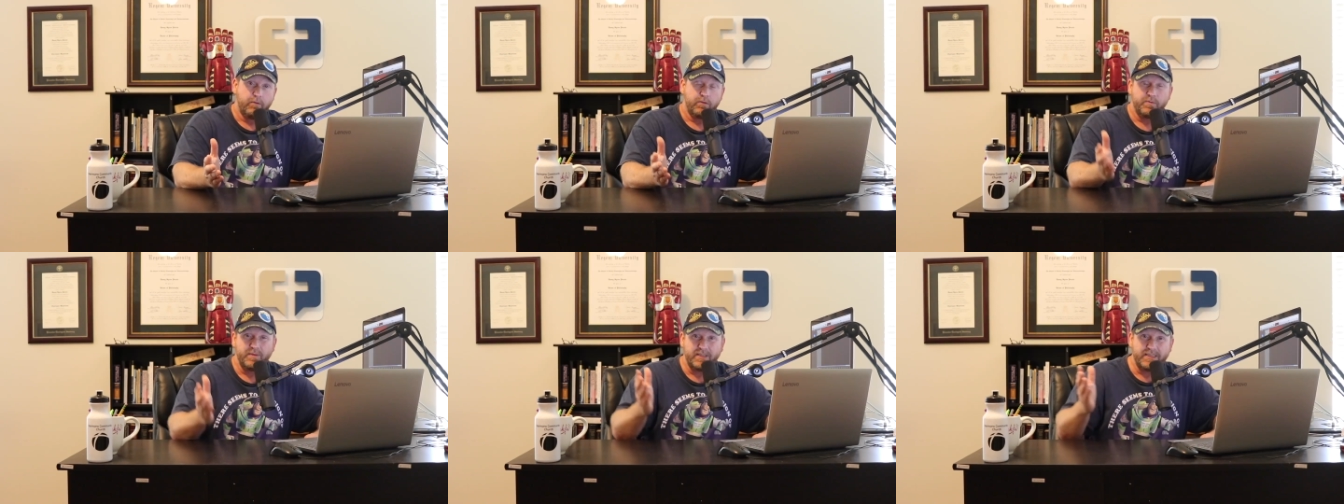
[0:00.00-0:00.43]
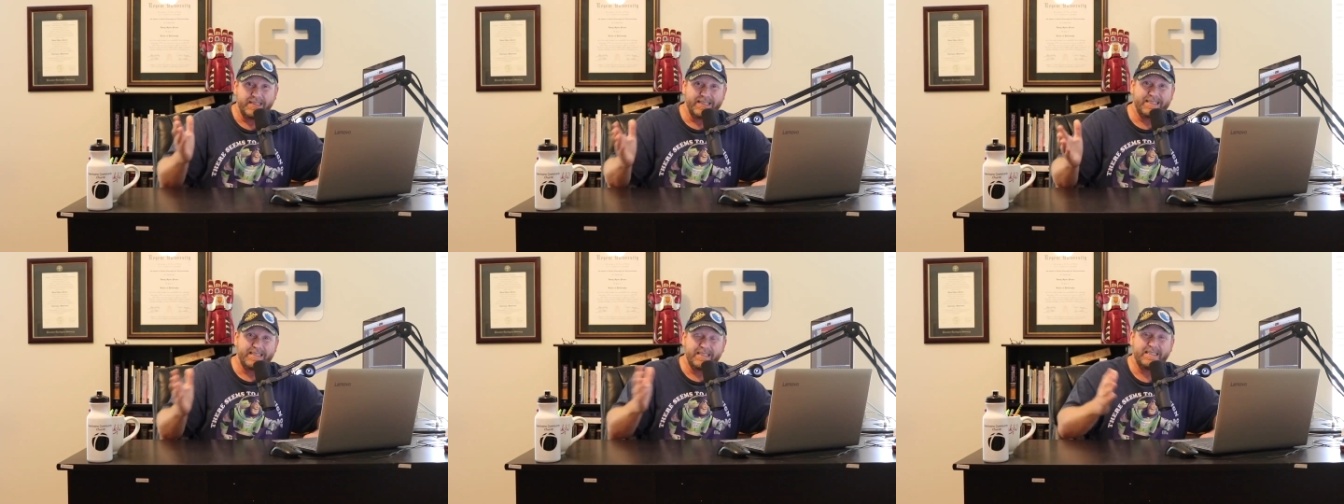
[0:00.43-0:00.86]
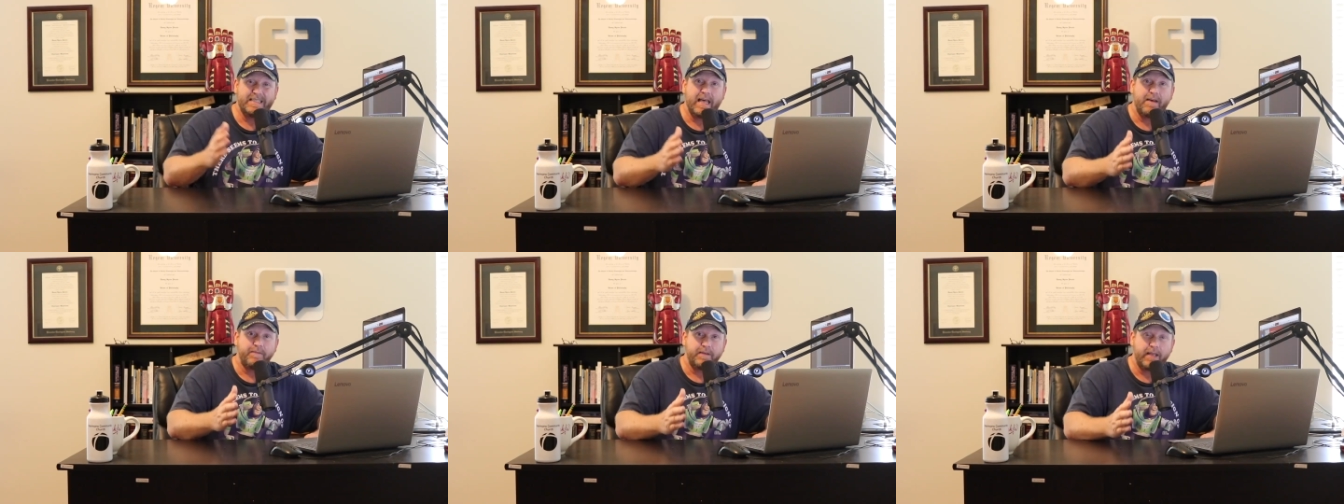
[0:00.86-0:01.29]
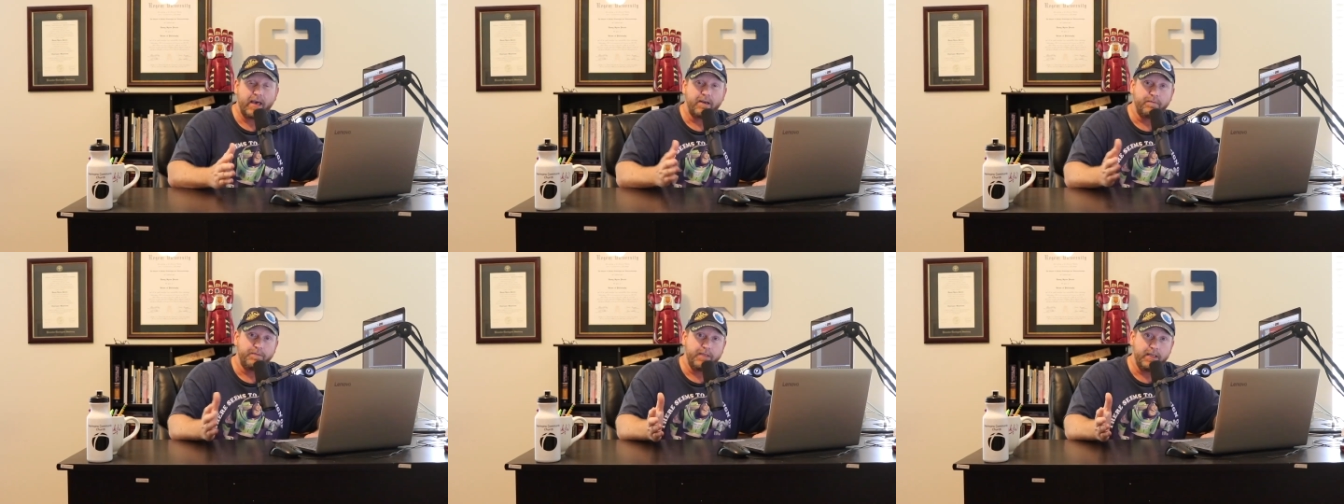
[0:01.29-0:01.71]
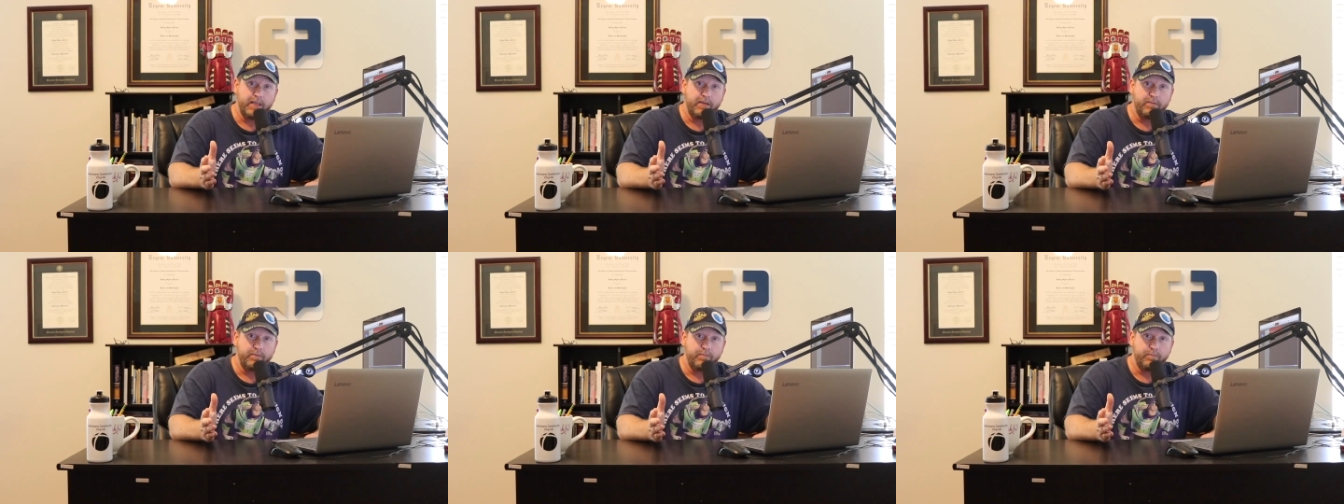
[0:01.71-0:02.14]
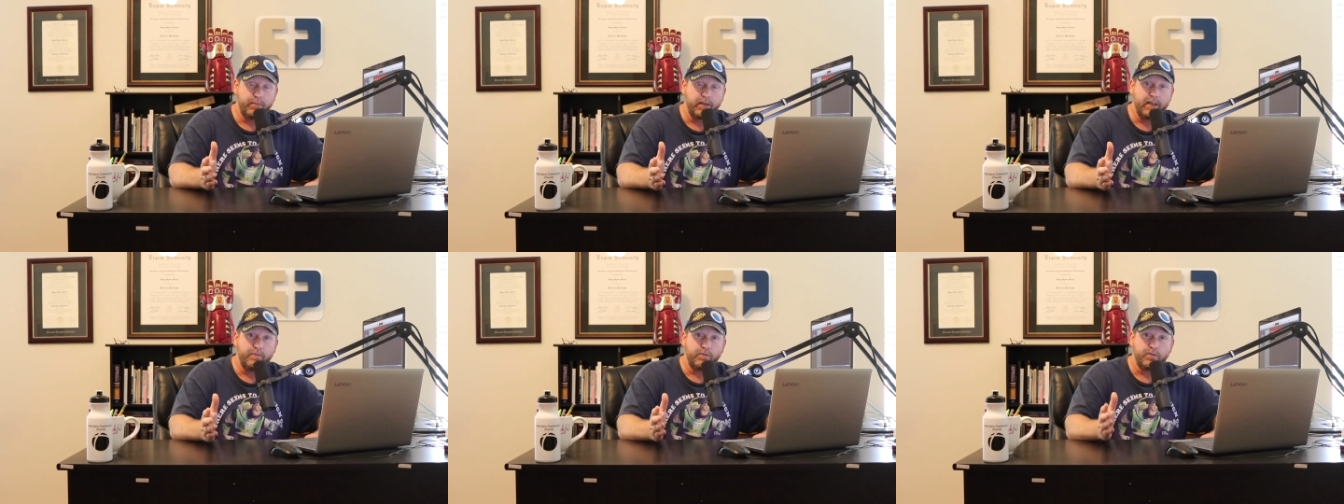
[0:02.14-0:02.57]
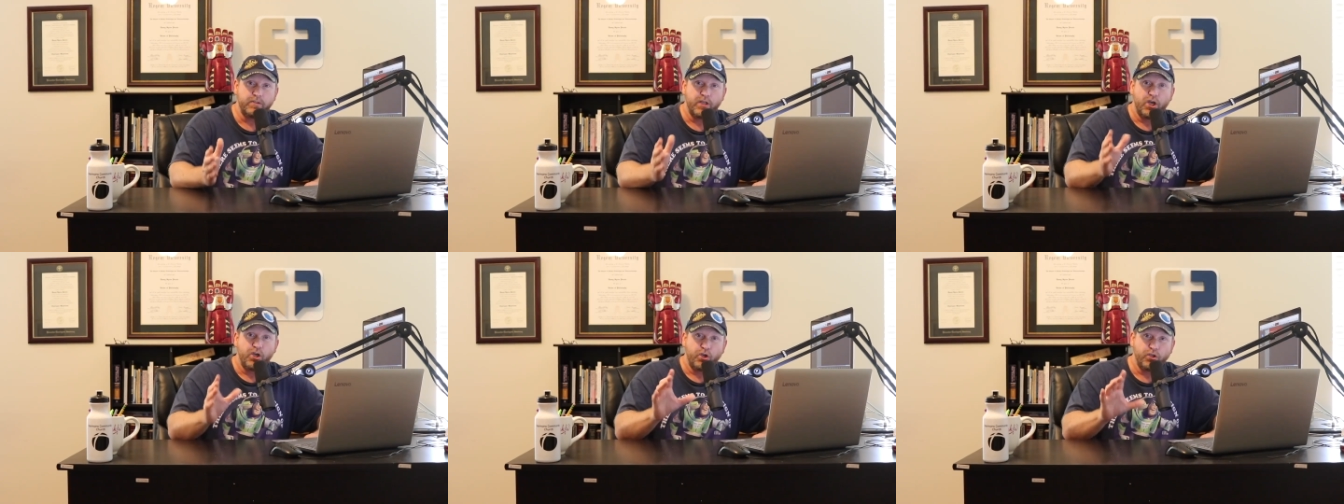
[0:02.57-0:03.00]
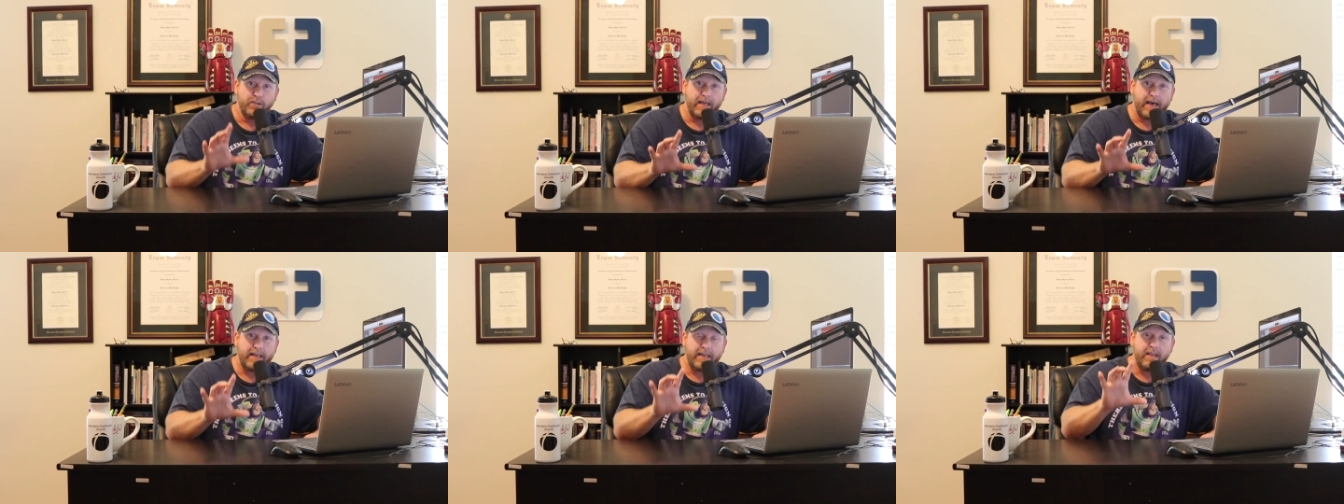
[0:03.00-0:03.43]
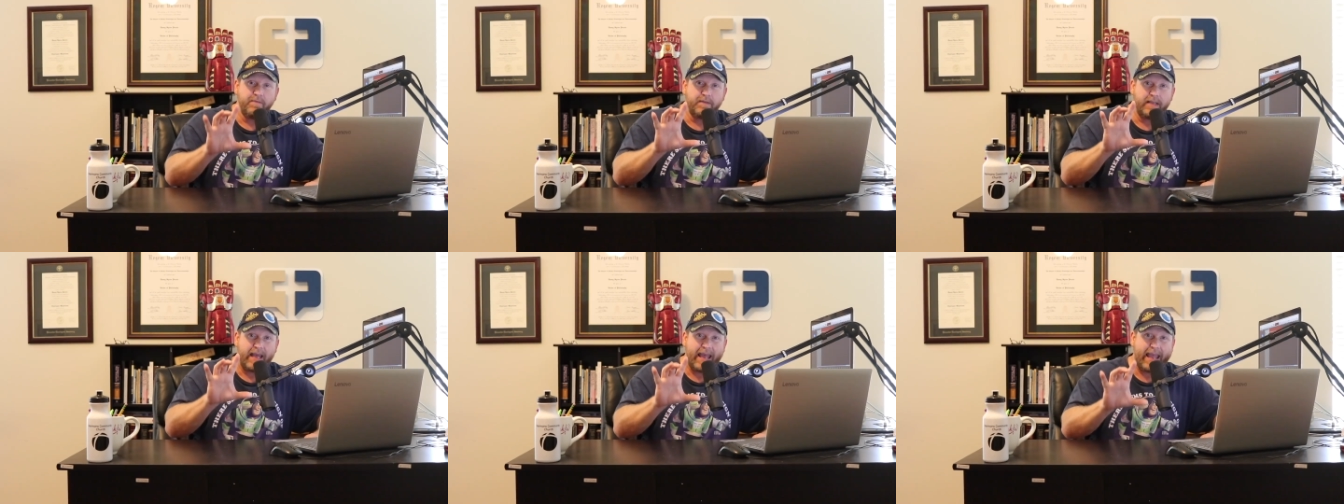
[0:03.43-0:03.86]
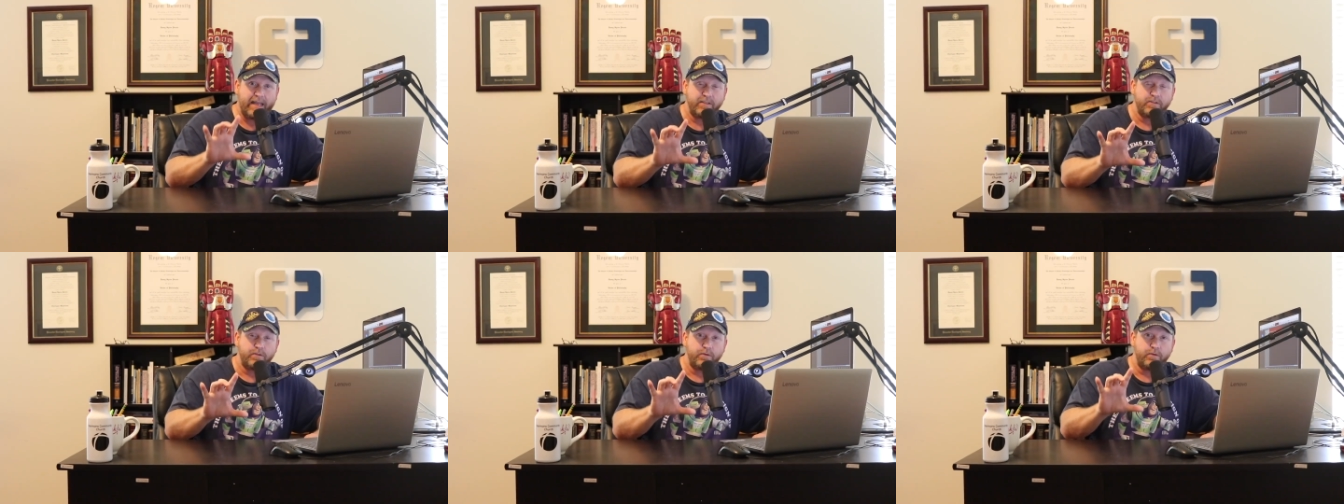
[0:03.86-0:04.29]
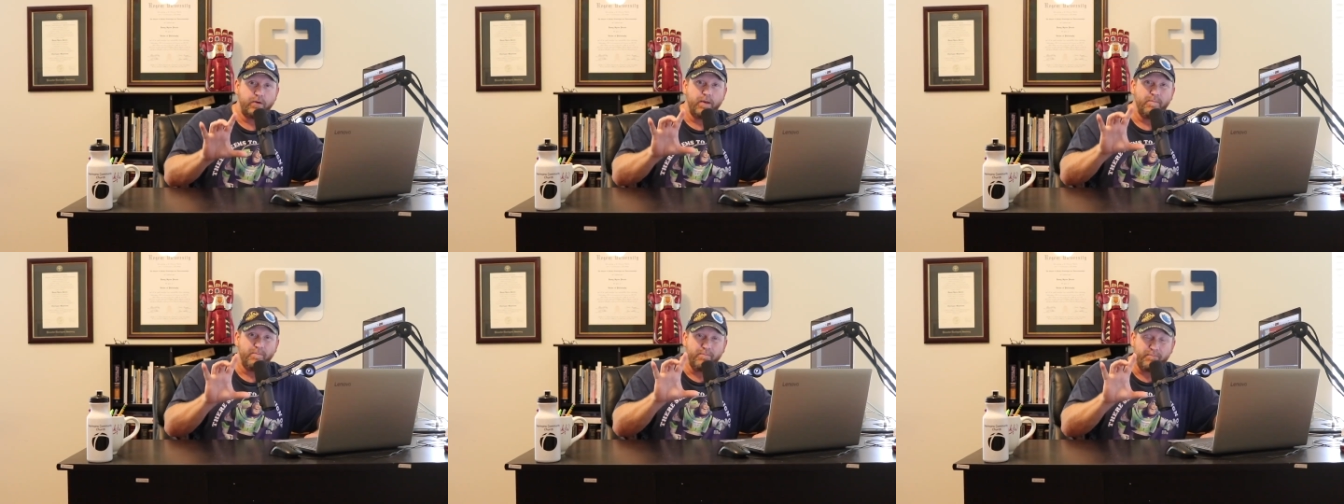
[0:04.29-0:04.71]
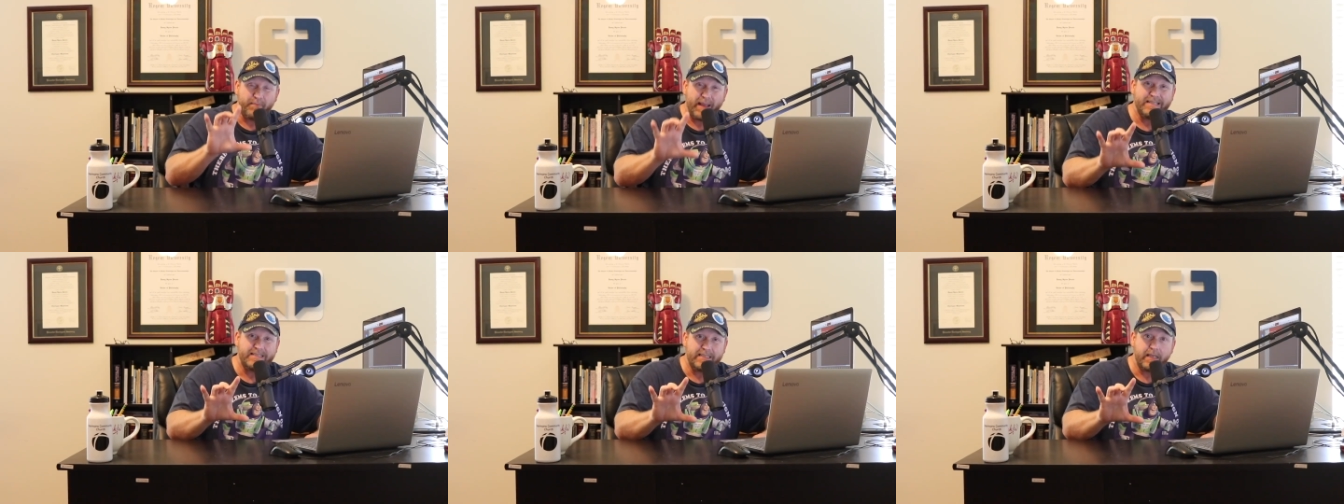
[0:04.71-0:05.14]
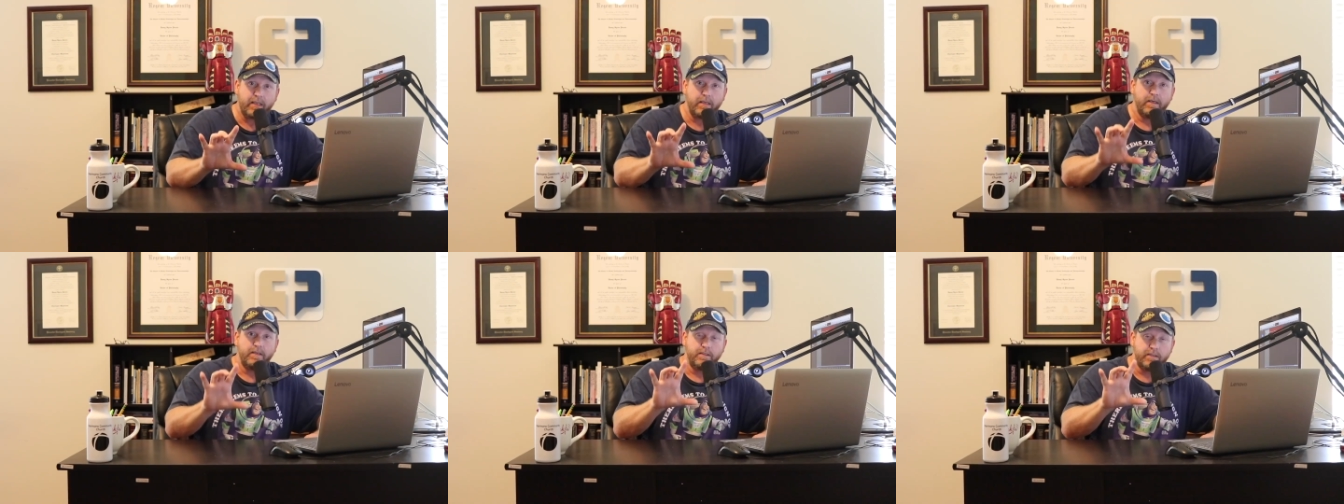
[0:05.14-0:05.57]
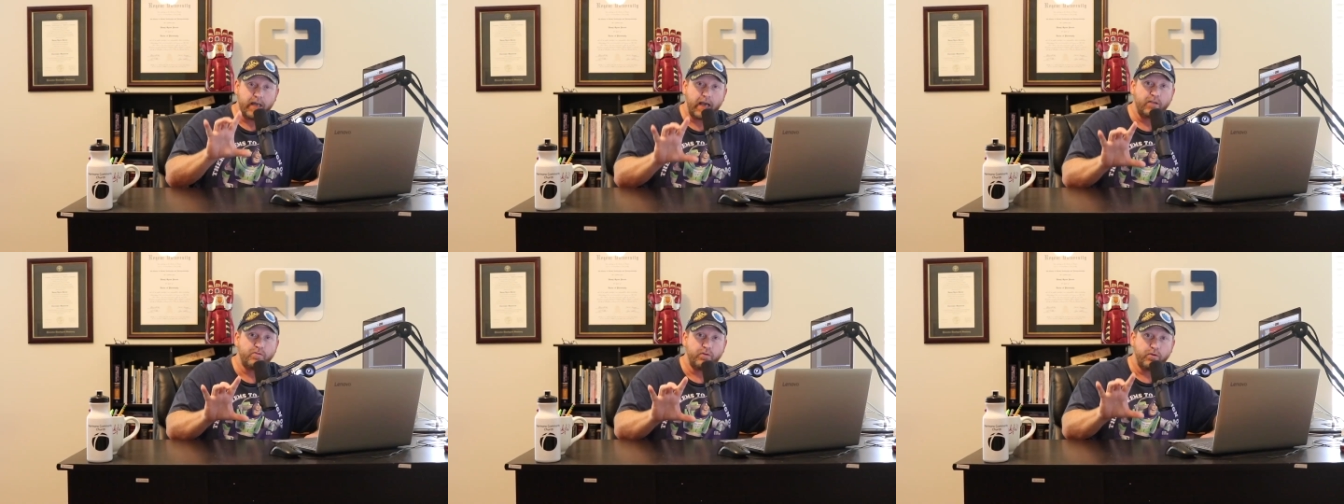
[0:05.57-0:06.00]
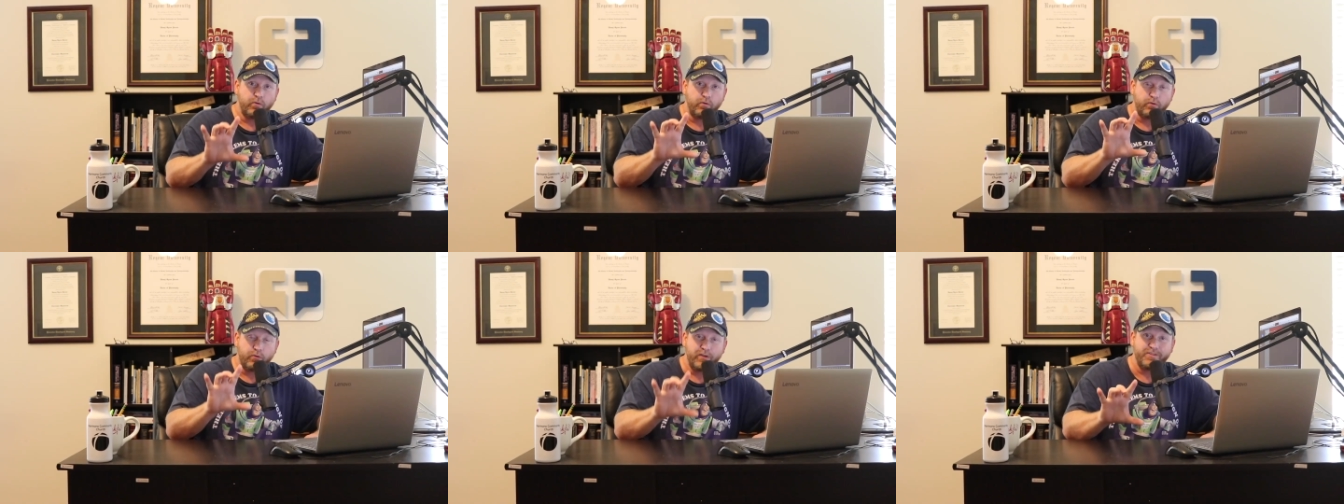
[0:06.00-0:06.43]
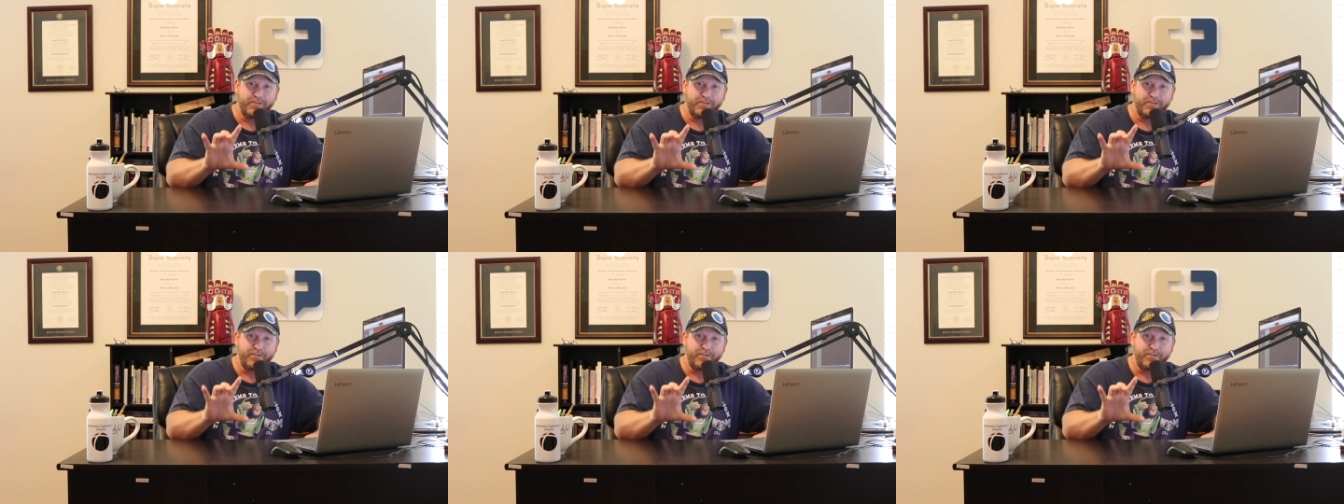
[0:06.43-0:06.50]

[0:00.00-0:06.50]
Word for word: which means that six to seven out of 10 believers could not even answer basic doctrinal